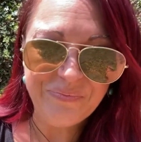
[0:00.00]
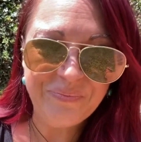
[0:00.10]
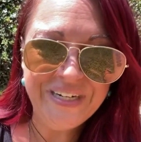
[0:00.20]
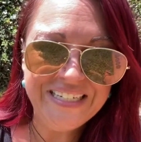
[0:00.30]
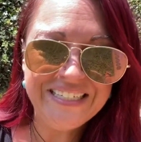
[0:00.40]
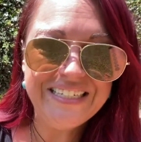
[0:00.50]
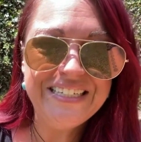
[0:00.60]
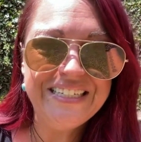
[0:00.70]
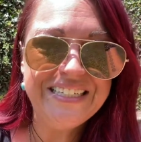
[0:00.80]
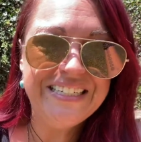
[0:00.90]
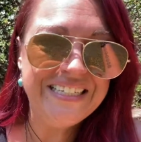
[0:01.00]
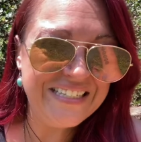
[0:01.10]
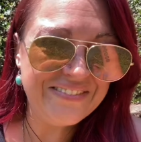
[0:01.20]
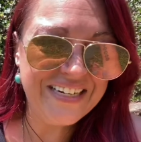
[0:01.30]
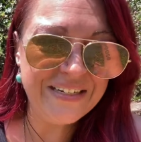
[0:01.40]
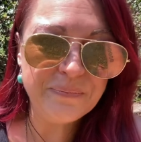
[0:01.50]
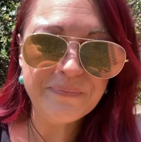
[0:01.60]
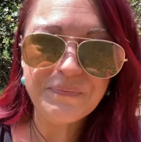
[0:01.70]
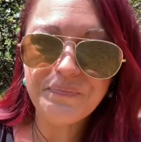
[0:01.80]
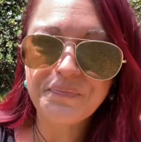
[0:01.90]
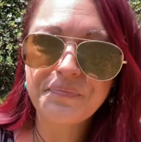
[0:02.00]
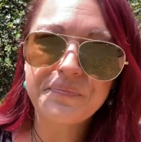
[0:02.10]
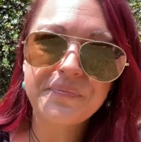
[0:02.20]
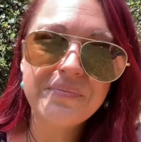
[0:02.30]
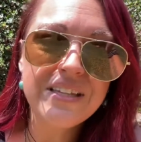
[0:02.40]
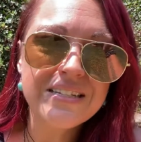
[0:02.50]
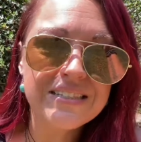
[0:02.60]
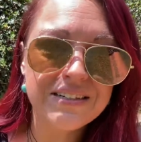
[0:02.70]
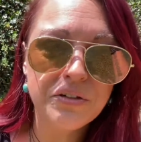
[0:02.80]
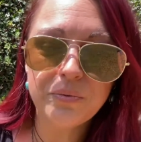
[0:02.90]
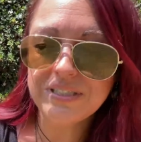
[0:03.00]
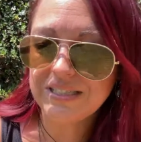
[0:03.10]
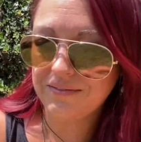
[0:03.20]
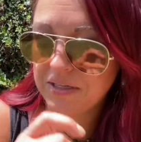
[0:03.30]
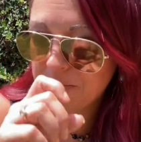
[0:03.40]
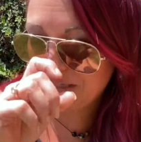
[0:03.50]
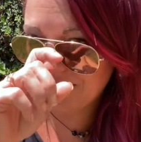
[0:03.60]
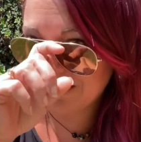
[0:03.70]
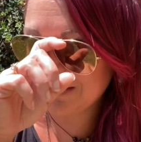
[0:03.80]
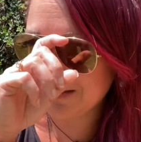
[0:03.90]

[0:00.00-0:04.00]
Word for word: But anyway, 717 on my clock.